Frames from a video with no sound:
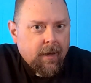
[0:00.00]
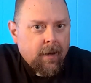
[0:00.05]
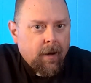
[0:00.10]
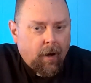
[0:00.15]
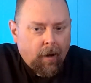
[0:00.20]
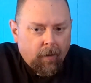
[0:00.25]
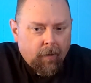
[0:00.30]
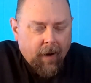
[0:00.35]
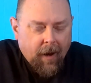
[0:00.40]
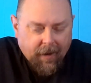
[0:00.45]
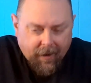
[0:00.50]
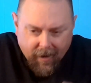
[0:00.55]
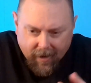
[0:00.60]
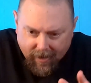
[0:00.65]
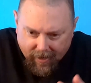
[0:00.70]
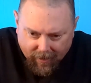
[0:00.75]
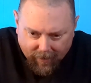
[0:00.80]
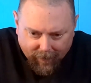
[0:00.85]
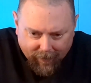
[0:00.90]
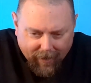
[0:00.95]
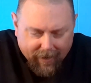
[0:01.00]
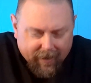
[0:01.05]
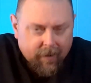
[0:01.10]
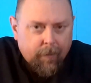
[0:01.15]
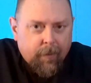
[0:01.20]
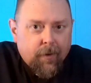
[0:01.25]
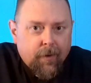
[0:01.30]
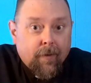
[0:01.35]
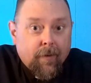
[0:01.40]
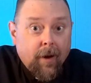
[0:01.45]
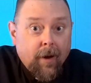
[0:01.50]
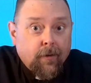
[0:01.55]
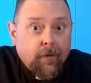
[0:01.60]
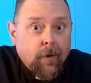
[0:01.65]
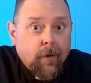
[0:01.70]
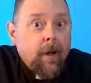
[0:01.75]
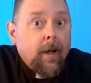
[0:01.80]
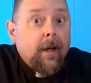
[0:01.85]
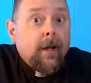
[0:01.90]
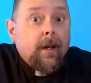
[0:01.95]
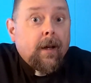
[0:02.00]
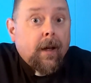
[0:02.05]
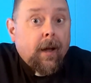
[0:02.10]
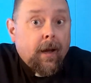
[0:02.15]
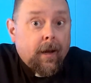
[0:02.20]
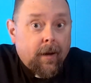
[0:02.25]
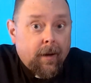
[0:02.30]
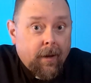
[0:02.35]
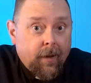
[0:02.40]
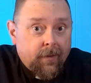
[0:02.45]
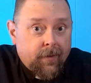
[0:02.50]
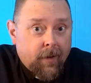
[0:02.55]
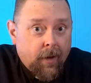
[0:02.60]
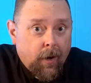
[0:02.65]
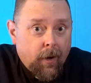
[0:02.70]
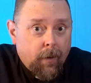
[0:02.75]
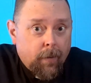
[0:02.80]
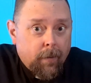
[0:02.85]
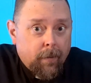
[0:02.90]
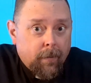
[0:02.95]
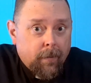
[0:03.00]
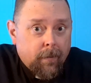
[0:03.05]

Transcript: All right, collect up the treasure and let's go.